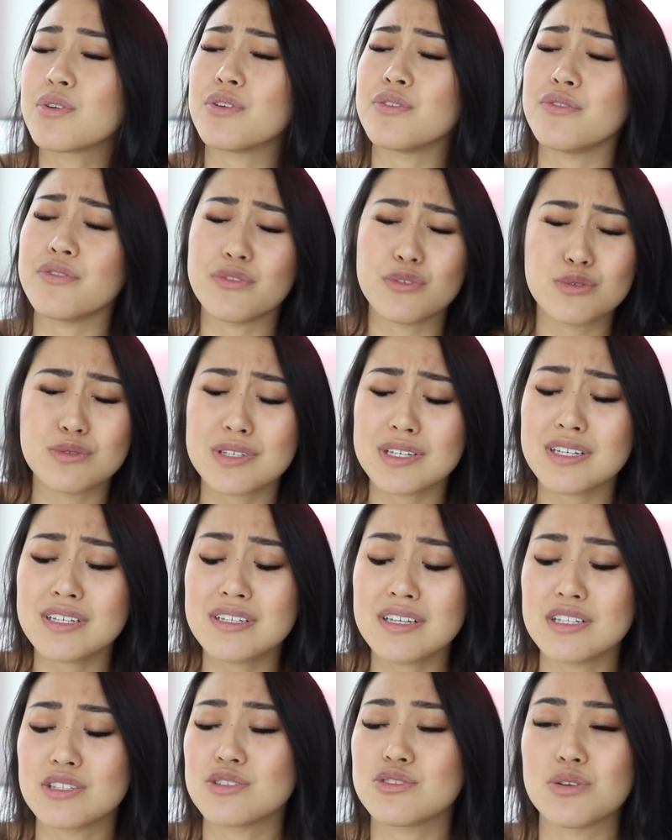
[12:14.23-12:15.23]

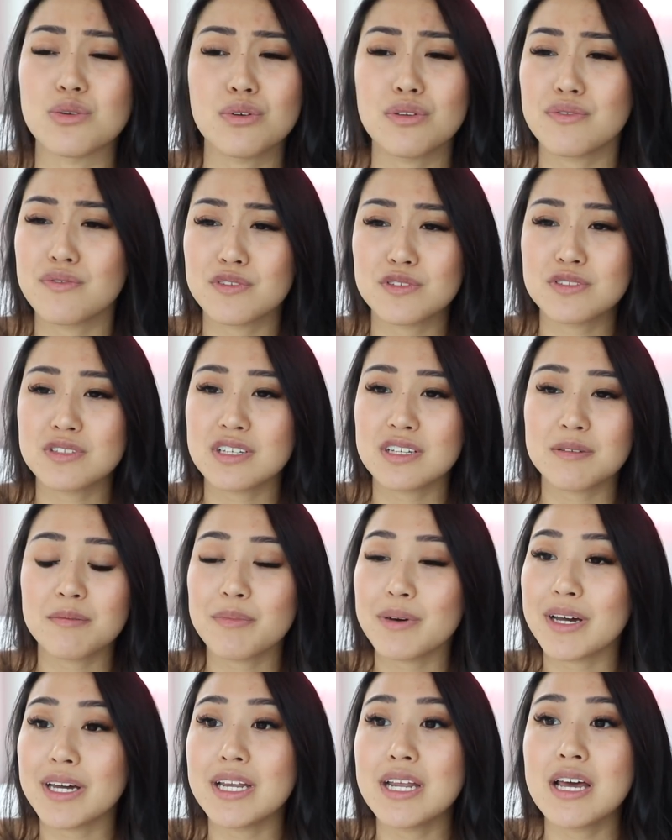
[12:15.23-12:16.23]
confusing, it's so confusing,
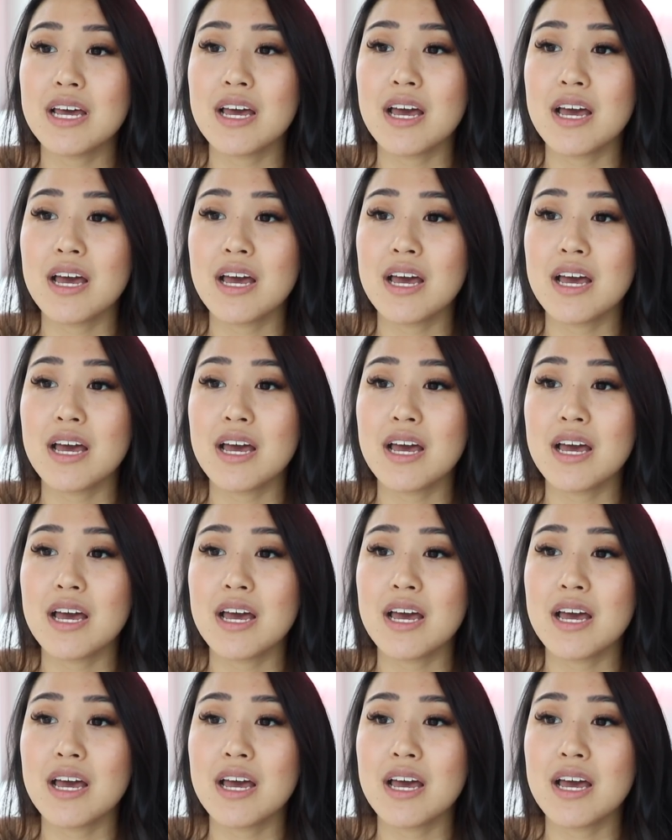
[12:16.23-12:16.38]
but